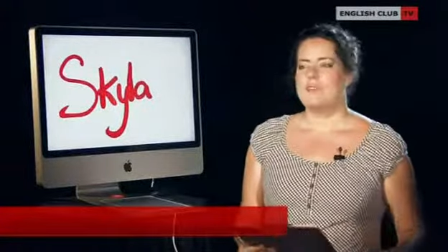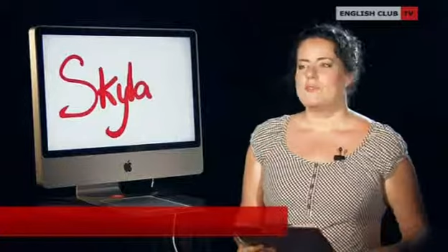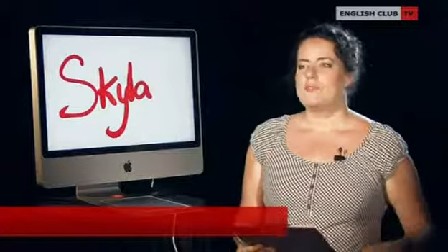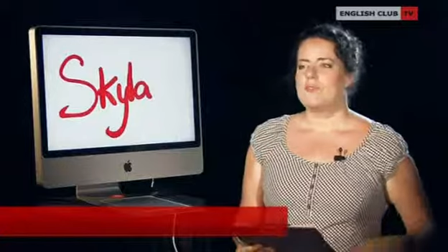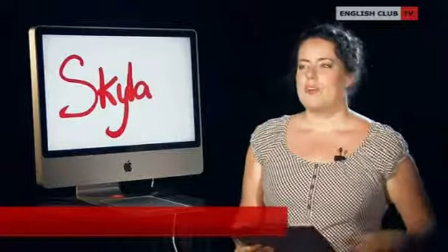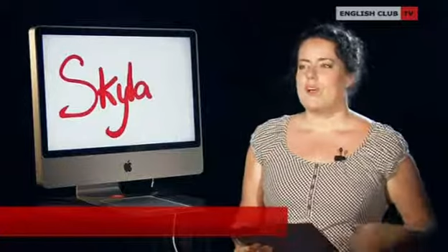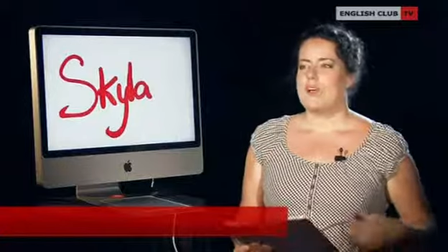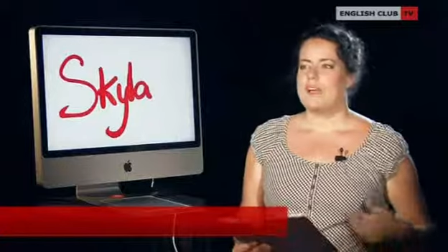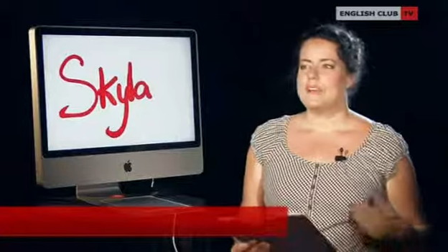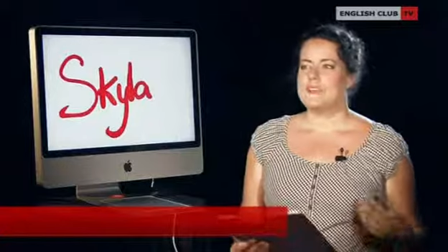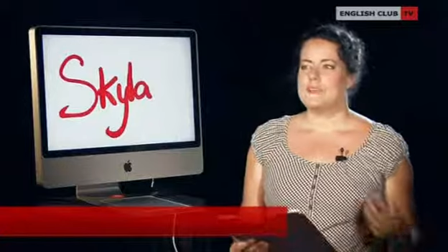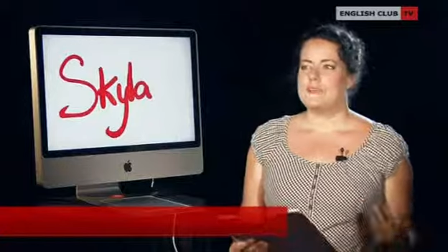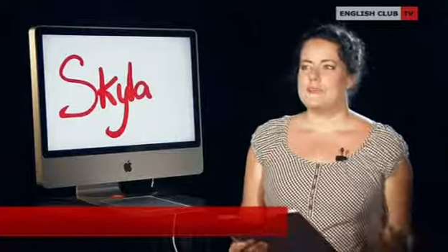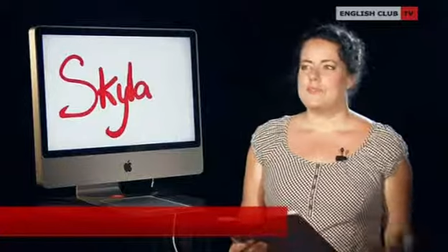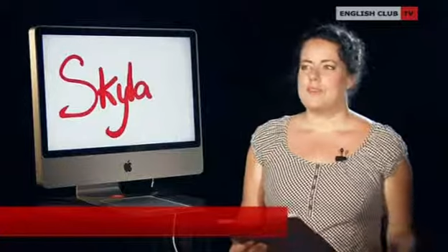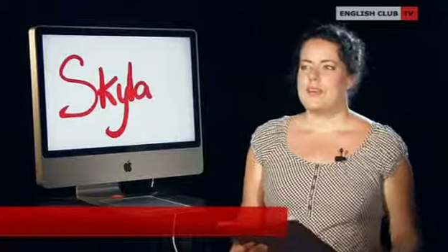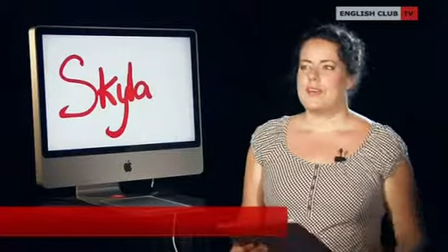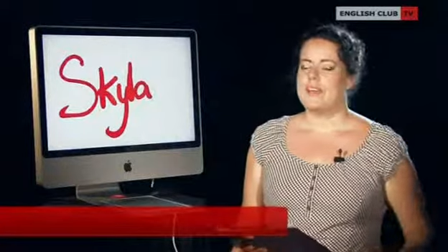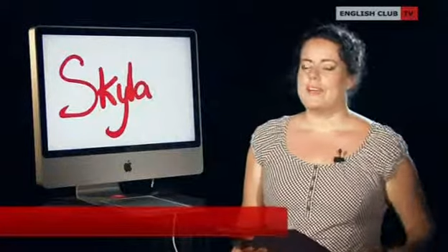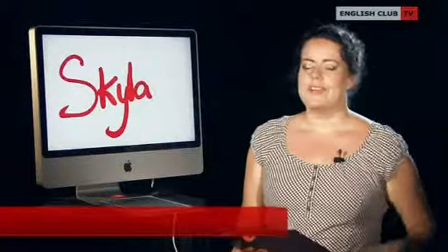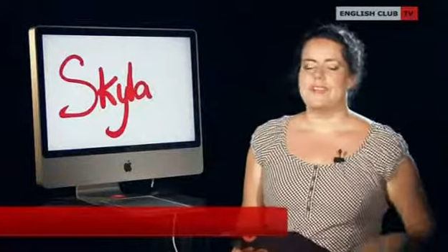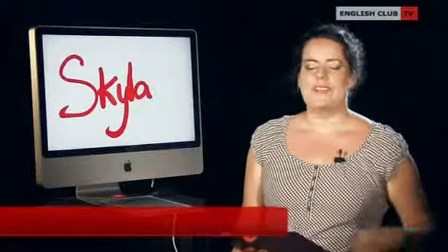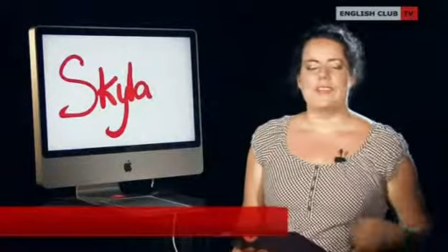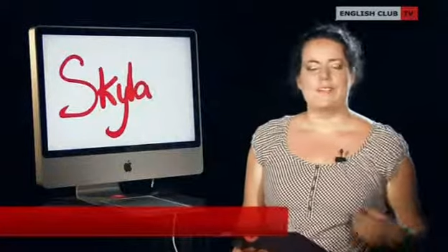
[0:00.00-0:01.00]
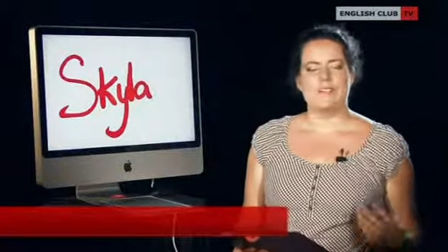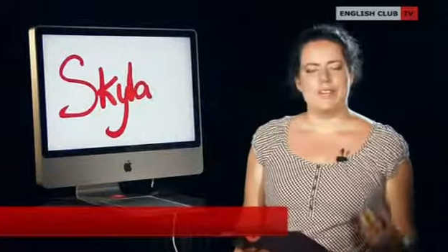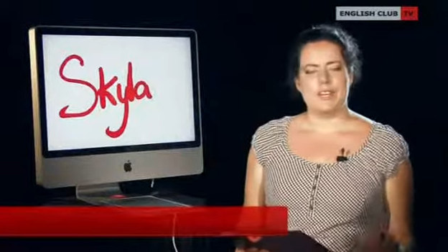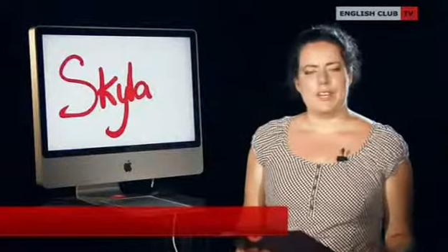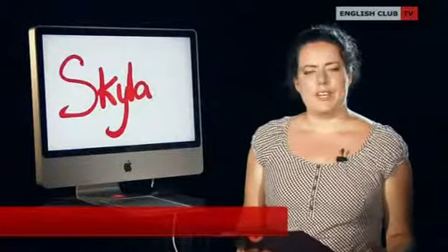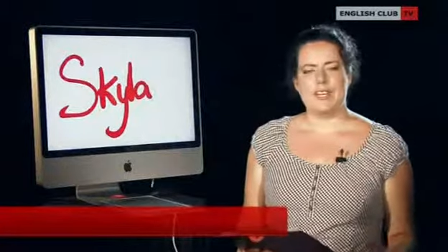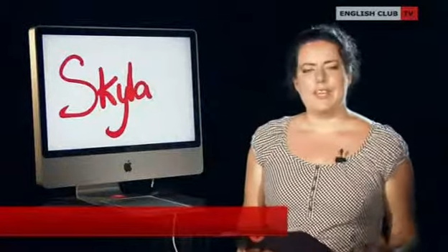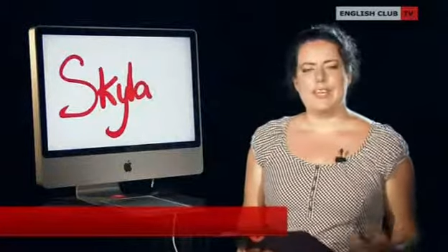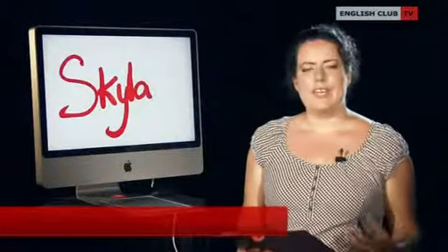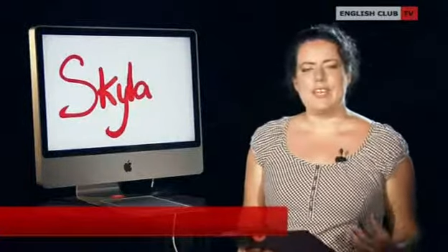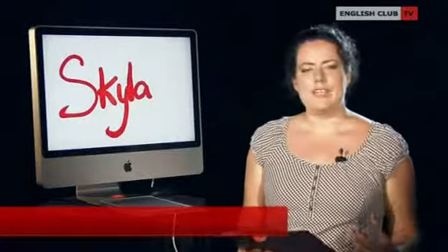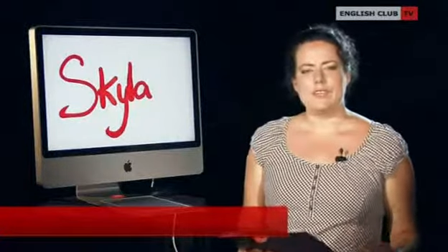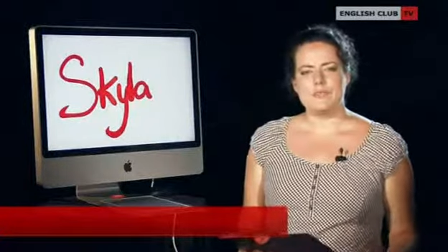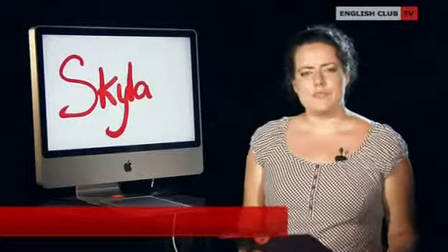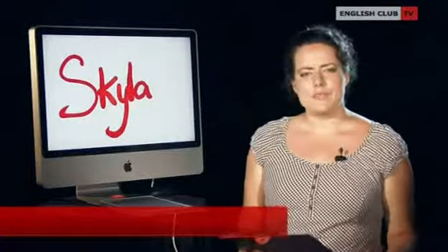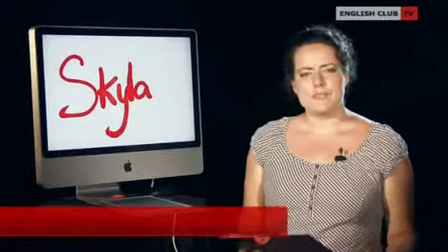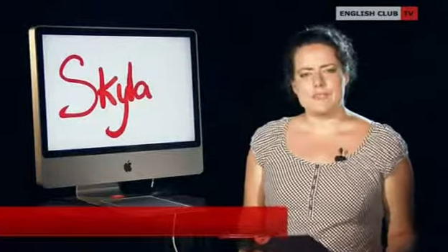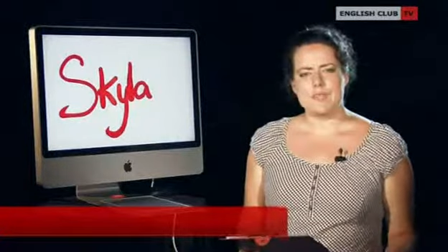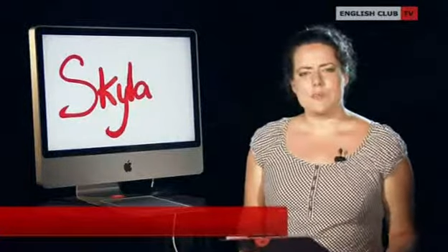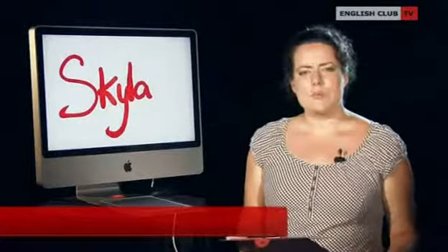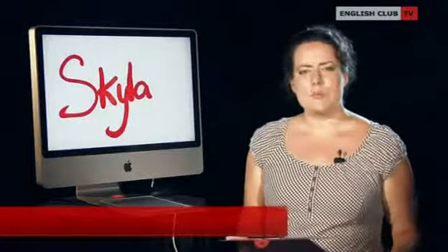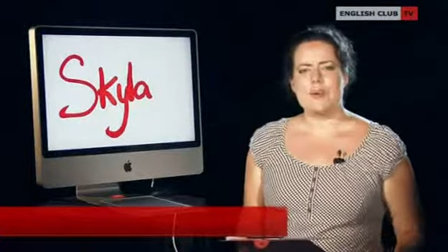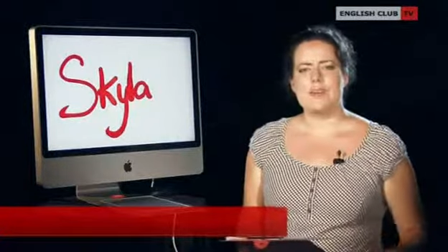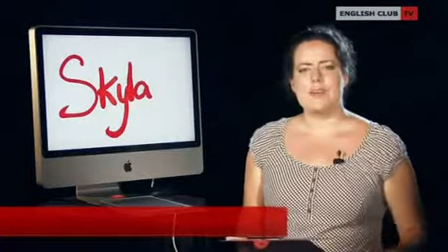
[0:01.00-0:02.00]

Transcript: trying to find very interesting